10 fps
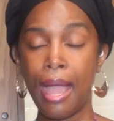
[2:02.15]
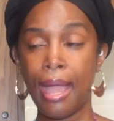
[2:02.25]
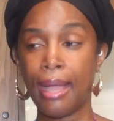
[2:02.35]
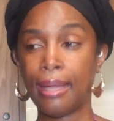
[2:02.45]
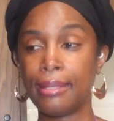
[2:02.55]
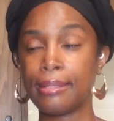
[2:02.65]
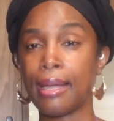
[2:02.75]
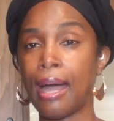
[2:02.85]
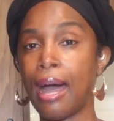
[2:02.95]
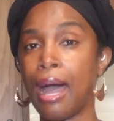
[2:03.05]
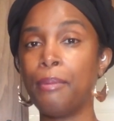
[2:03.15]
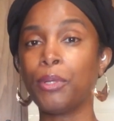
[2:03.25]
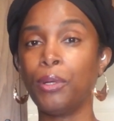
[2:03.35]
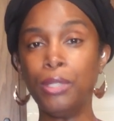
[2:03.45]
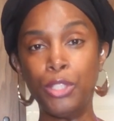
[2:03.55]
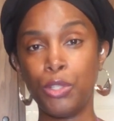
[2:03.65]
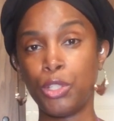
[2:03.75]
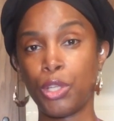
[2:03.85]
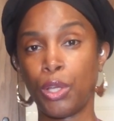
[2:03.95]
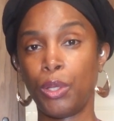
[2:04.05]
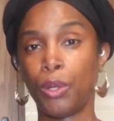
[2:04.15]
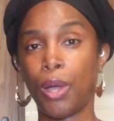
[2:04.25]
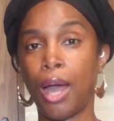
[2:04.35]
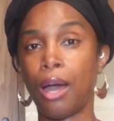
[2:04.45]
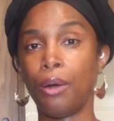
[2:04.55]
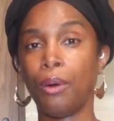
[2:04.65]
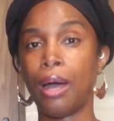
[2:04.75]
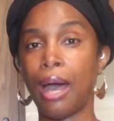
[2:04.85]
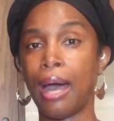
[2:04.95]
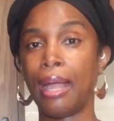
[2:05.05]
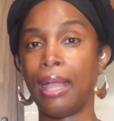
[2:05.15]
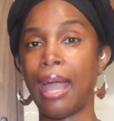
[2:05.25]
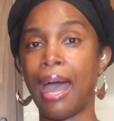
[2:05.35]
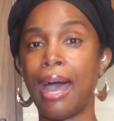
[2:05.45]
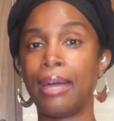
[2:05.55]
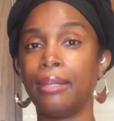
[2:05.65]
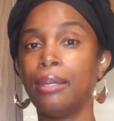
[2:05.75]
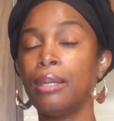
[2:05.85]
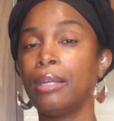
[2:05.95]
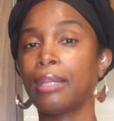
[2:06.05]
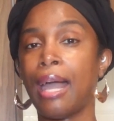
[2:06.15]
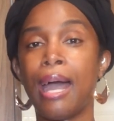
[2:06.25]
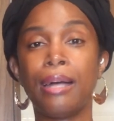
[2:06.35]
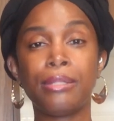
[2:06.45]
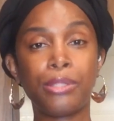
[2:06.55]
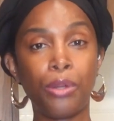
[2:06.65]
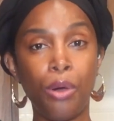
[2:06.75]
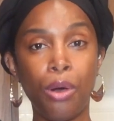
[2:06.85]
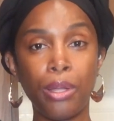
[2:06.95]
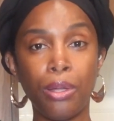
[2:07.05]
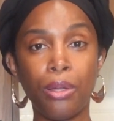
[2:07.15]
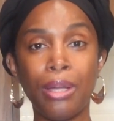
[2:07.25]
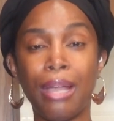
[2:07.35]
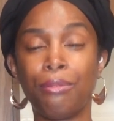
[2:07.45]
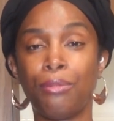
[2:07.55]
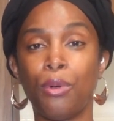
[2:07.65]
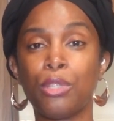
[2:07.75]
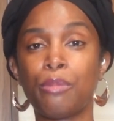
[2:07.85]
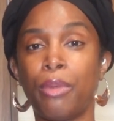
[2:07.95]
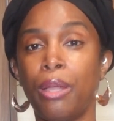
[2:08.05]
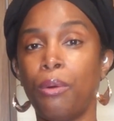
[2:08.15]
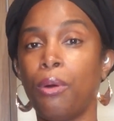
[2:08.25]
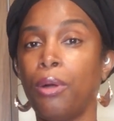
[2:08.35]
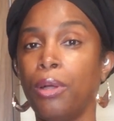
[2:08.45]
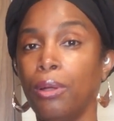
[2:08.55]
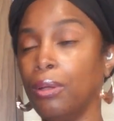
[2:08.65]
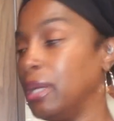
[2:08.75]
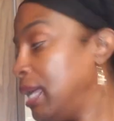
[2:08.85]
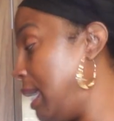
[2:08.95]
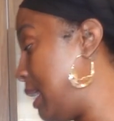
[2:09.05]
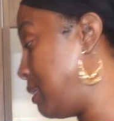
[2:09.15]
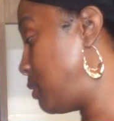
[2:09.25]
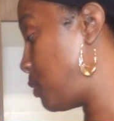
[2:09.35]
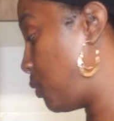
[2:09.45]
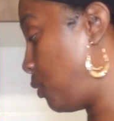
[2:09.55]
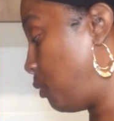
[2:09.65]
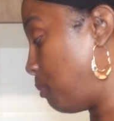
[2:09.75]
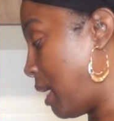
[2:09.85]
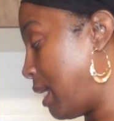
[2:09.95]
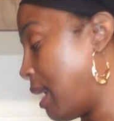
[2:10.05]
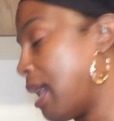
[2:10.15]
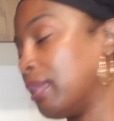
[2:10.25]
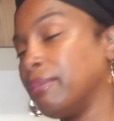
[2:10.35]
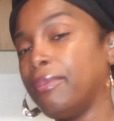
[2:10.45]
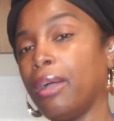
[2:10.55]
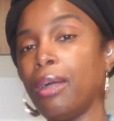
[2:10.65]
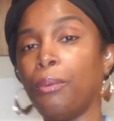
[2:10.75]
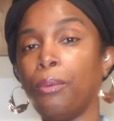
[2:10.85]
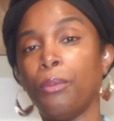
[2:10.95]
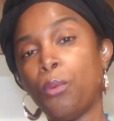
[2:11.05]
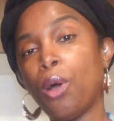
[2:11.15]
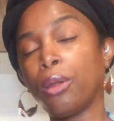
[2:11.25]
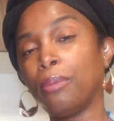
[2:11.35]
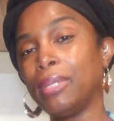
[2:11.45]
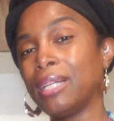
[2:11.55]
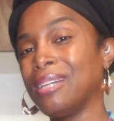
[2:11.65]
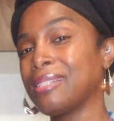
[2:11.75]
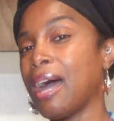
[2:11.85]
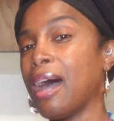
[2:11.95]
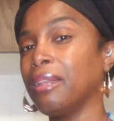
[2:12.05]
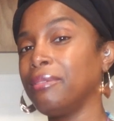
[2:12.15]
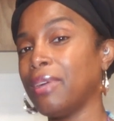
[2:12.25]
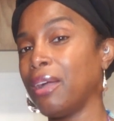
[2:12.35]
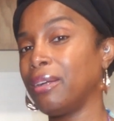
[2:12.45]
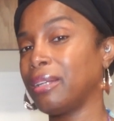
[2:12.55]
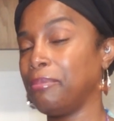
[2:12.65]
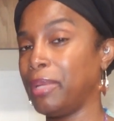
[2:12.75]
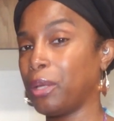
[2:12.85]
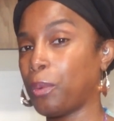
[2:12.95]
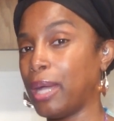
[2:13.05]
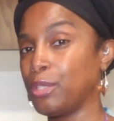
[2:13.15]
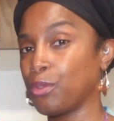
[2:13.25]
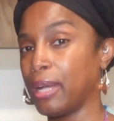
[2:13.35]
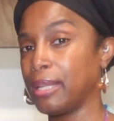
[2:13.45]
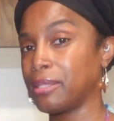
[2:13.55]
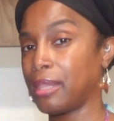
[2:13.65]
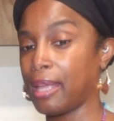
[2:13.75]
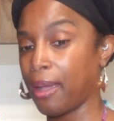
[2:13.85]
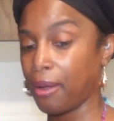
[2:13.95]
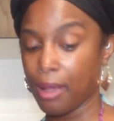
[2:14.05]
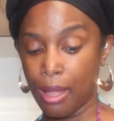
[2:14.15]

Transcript: And I'm going to show you how I add castor oil and rosemary oil into my aloe vera water, because aloe vera can be quite drying to the hair.